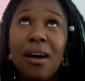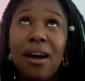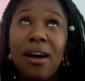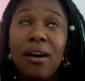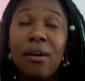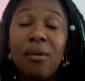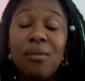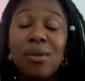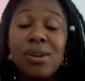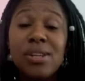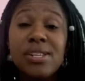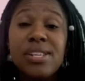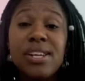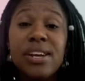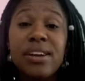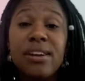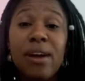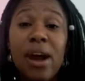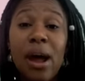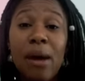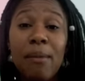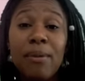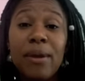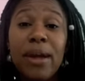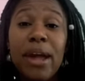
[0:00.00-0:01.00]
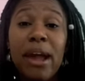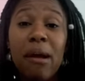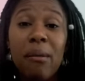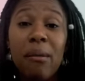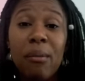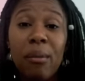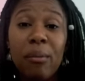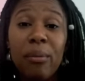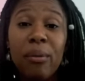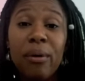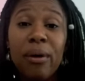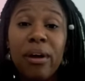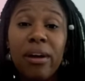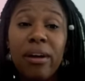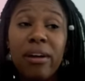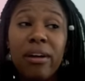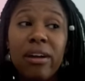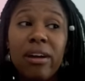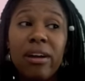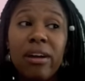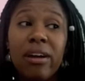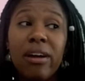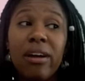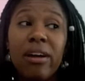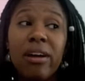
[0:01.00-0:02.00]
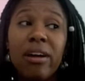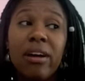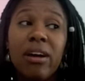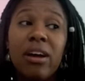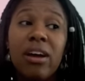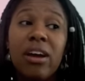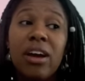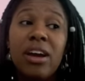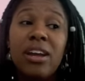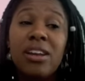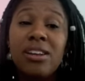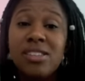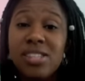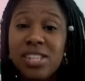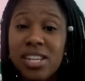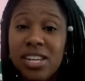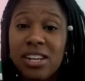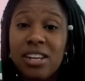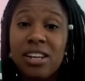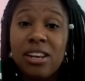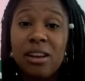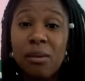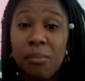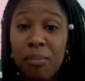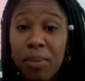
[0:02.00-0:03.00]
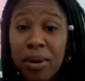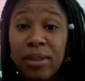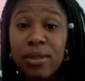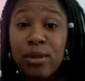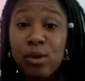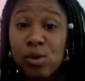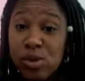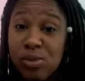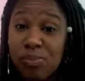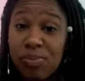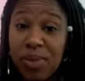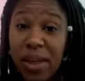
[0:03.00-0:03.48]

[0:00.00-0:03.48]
I don't want to say crappy camera, but it has seen and been through some